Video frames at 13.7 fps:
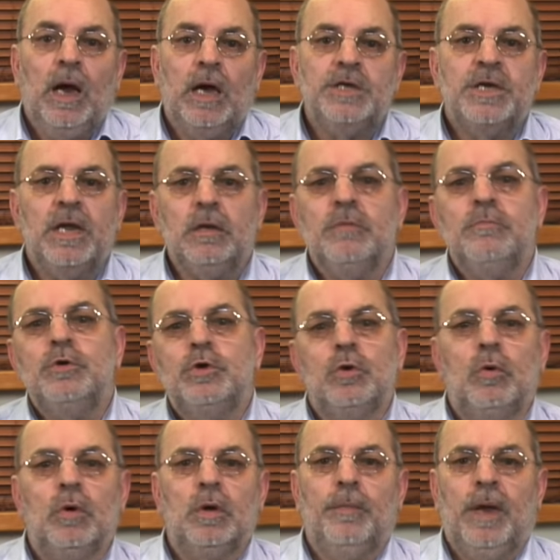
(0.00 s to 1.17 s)
I seldom
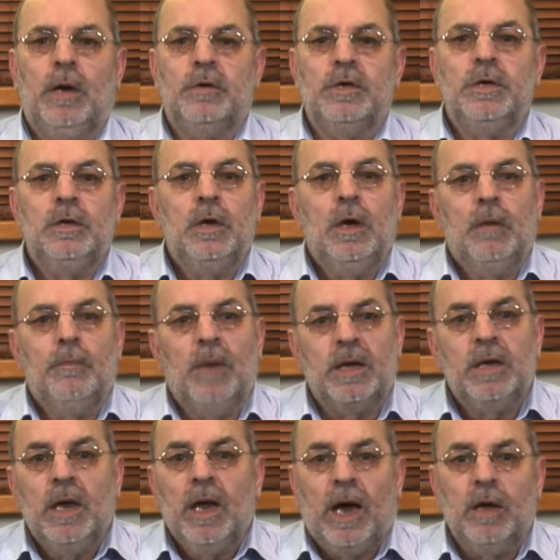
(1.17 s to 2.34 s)
talk about it, but
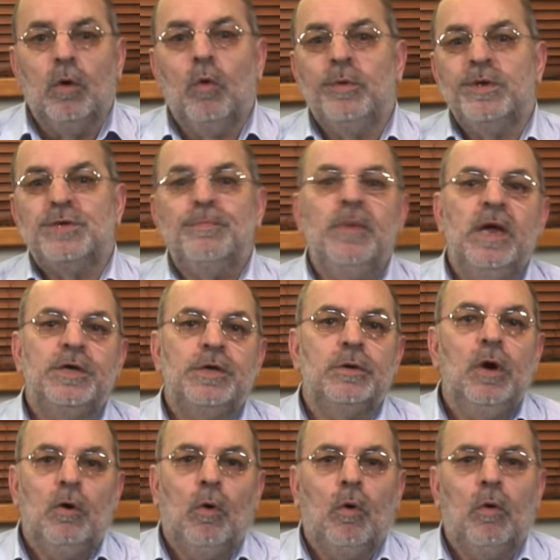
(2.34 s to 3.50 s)
I always measure
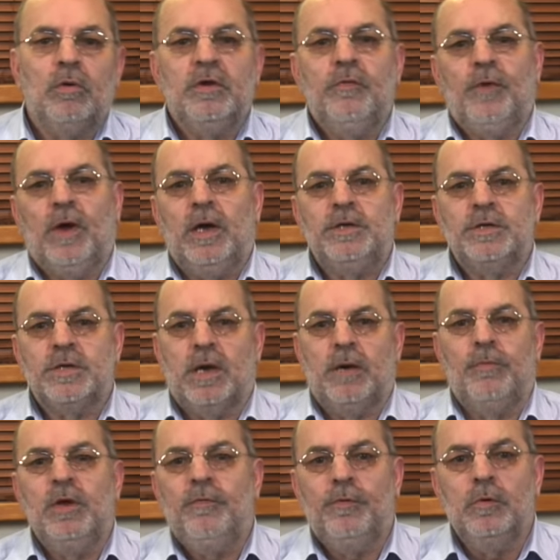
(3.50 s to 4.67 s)
all devices I
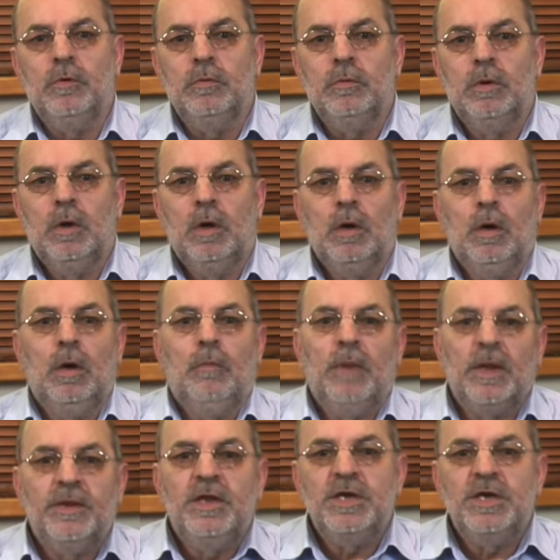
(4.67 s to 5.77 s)
review. But